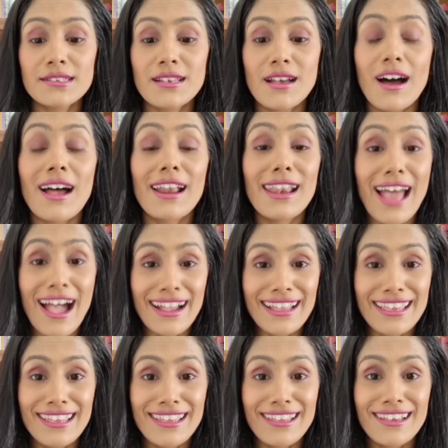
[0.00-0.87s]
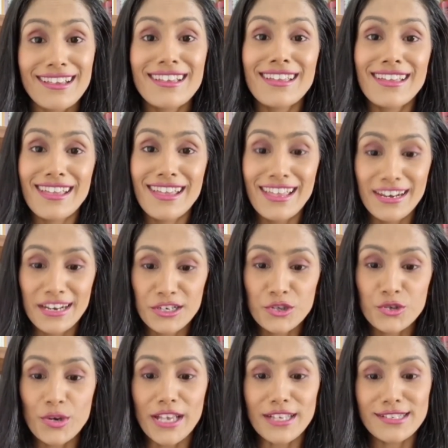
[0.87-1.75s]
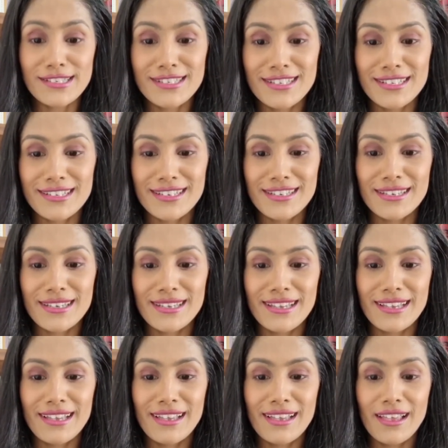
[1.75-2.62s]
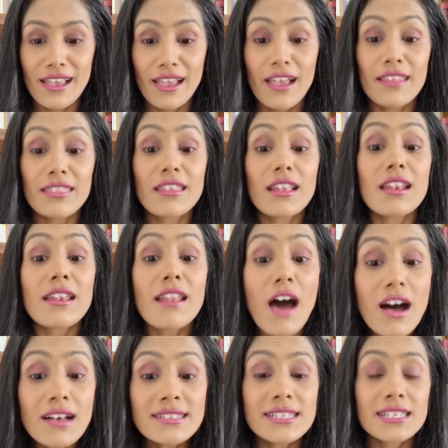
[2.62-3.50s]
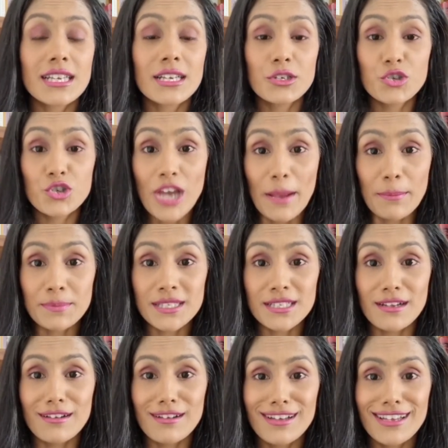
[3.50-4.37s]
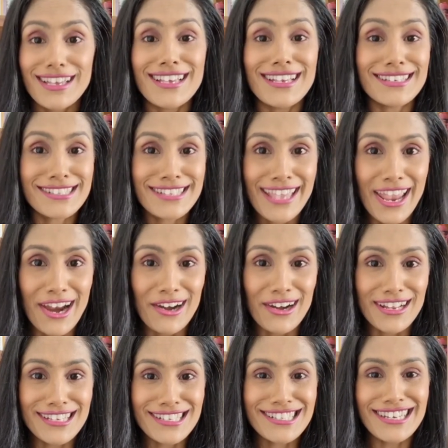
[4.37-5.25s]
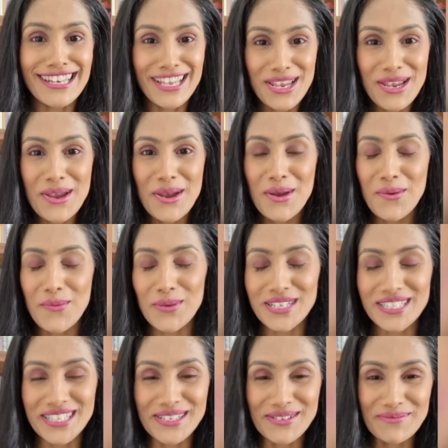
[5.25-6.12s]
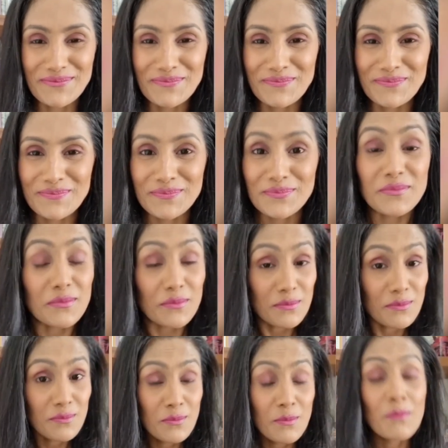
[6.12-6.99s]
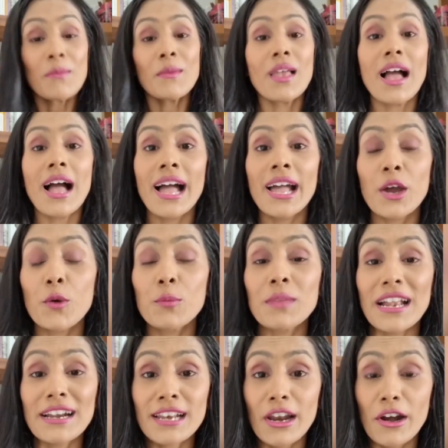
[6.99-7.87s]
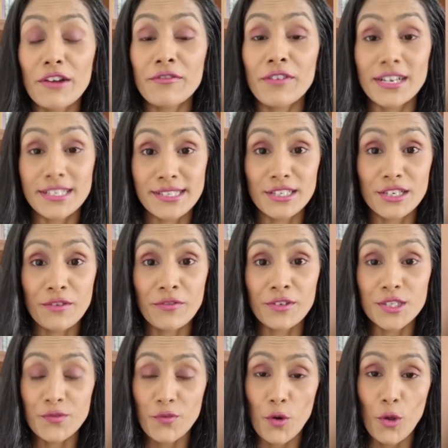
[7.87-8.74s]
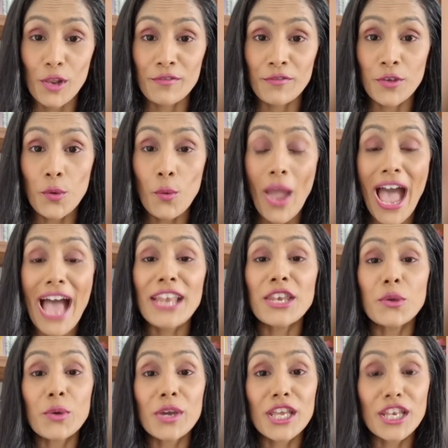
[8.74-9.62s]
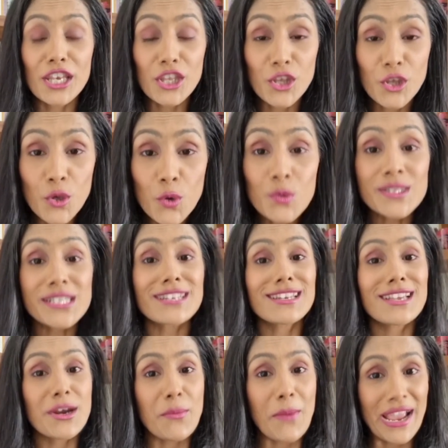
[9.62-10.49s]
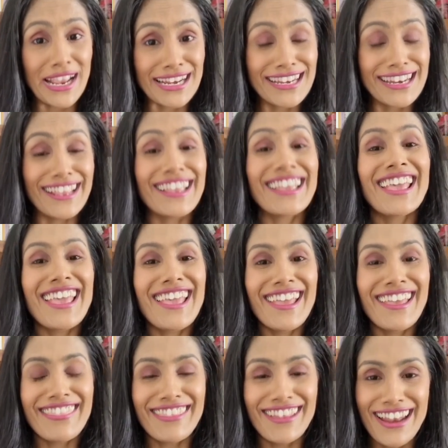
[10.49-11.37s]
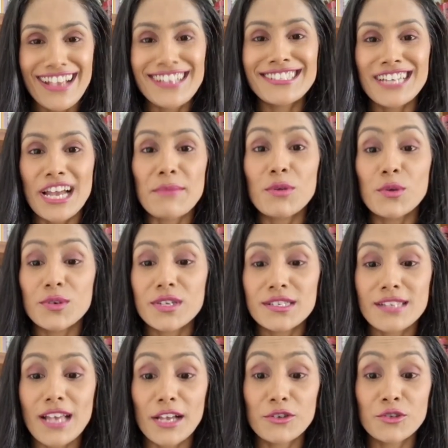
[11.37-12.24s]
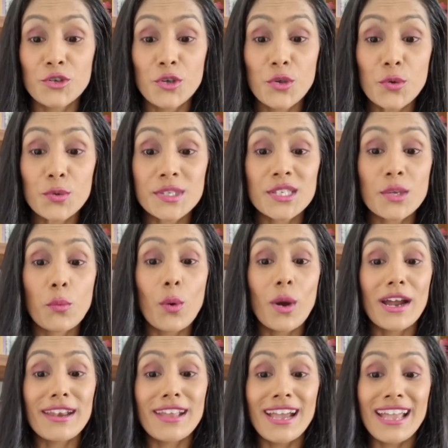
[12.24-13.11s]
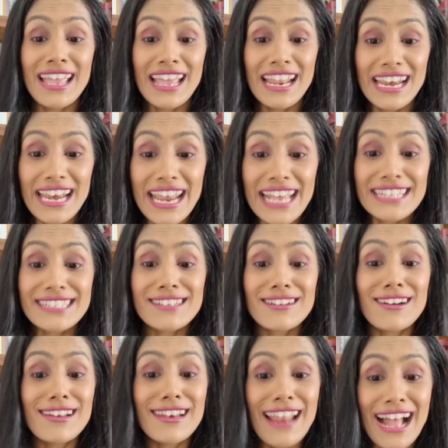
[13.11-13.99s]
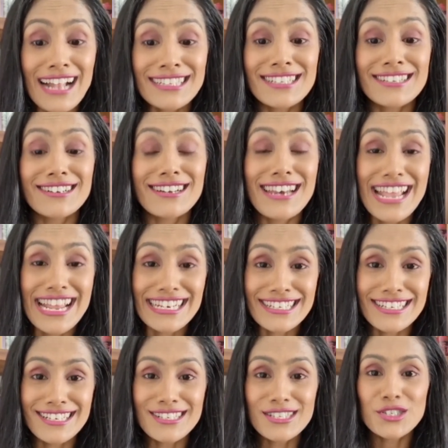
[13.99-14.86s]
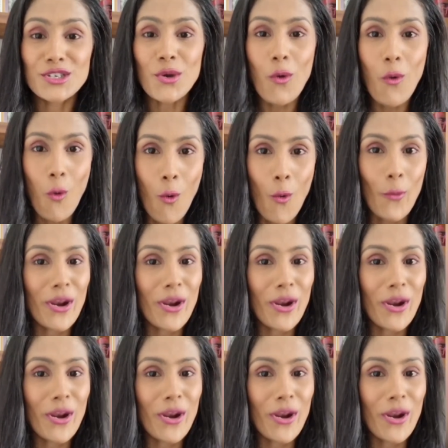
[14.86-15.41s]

are lacking in interest. The last chapter is carelessly written. I hope that clarifies the difference for all of you and you can use it correctly the next time you decide to use the word later, latter, latest, or